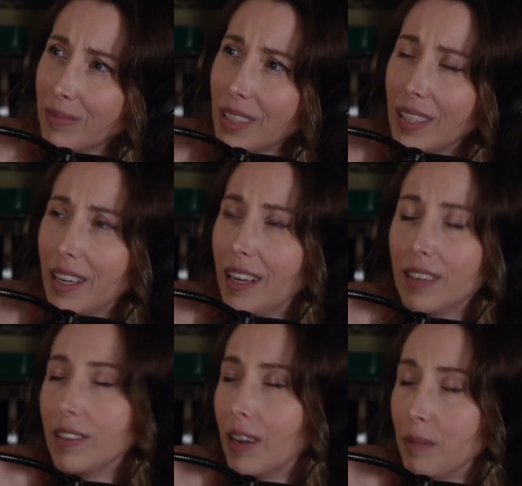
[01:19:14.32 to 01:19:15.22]
I
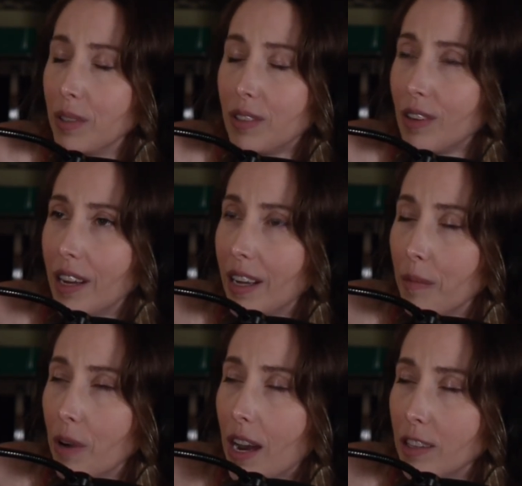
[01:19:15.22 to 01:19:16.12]
don't know. I'm
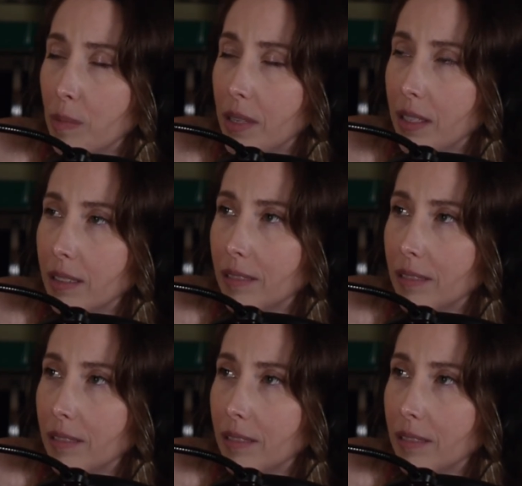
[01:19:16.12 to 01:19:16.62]
grasping.